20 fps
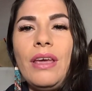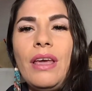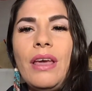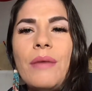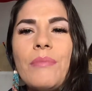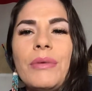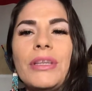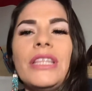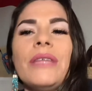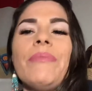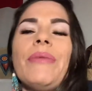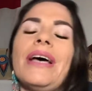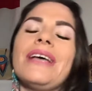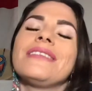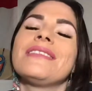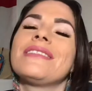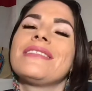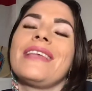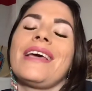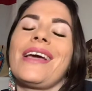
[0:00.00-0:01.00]
But the
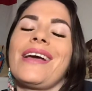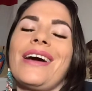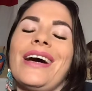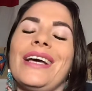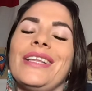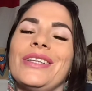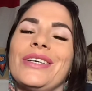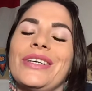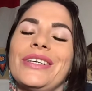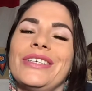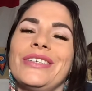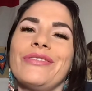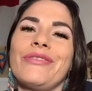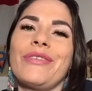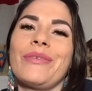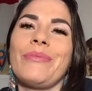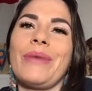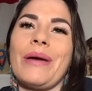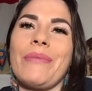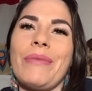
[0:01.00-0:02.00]
best thing I learned
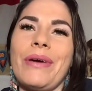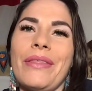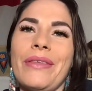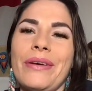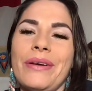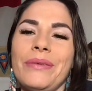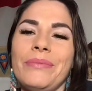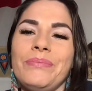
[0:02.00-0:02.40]
from my mother,